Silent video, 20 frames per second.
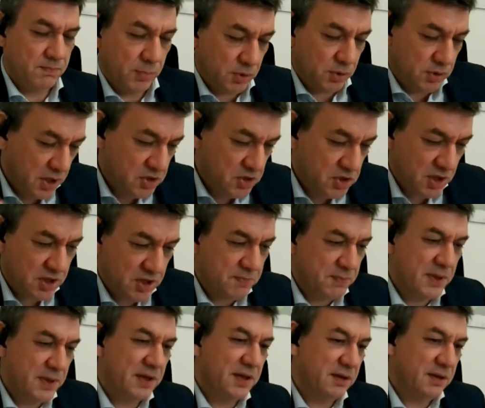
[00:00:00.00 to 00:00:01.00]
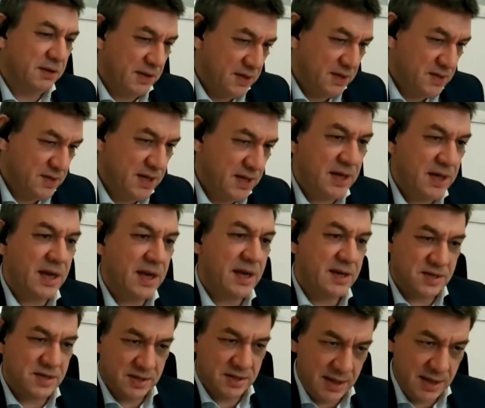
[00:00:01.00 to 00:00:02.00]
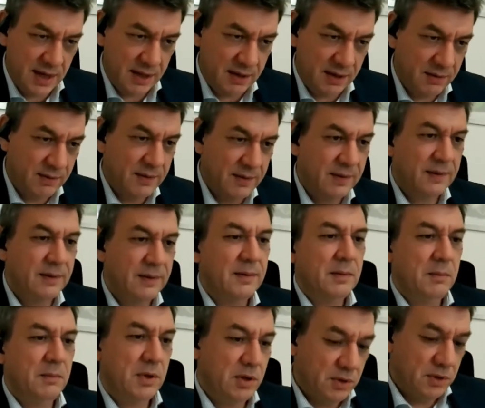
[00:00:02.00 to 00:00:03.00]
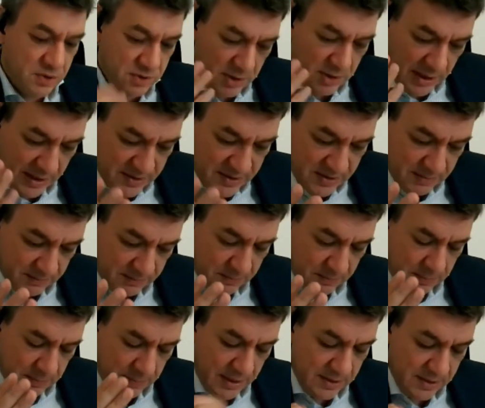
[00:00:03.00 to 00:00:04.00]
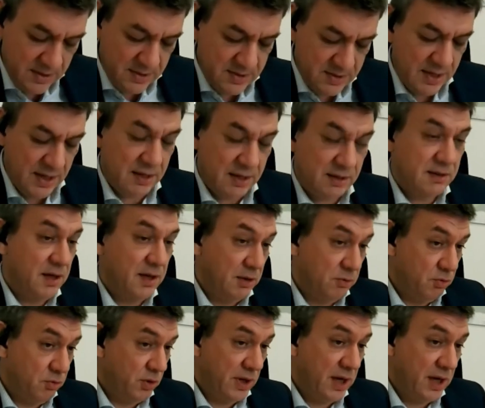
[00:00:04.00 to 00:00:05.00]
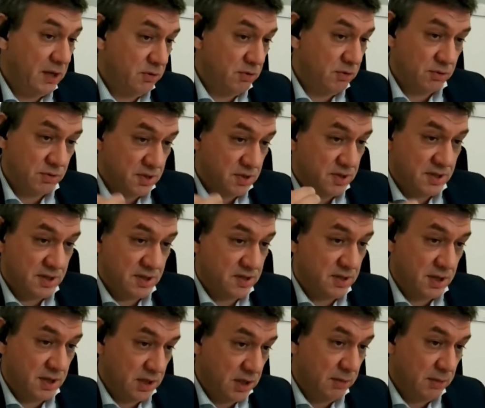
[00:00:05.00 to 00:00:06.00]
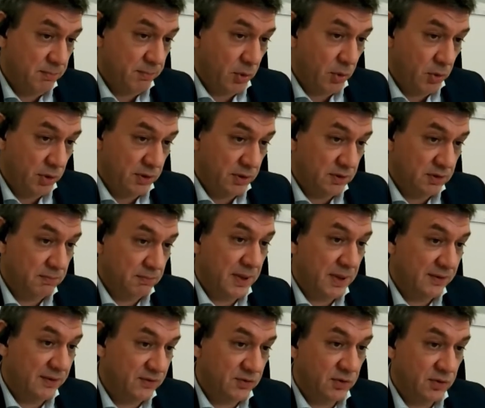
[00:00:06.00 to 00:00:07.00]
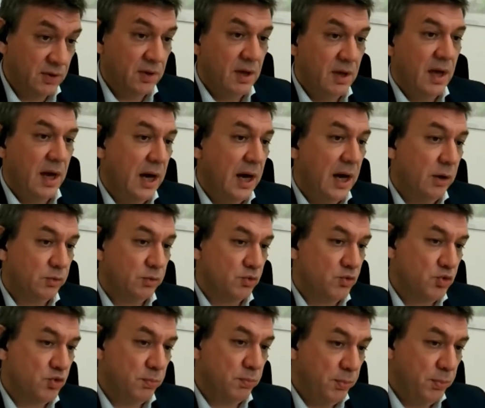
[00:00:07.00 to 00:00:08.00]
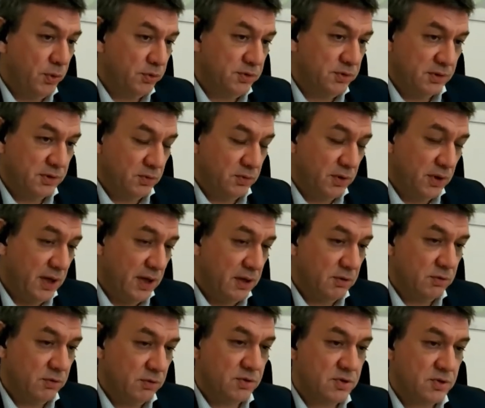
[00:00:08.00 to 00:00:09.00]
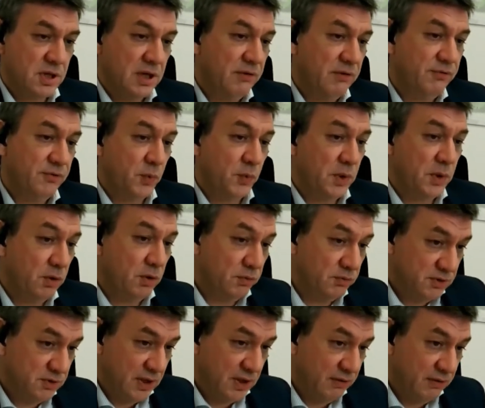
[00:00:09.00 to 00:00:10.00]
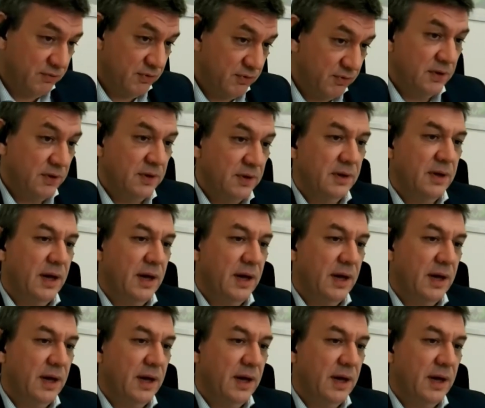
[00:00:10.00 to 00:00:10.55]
potentially speaking, they say yes, then, because as Madi said, educators is the key point, but how to support educators if we don't have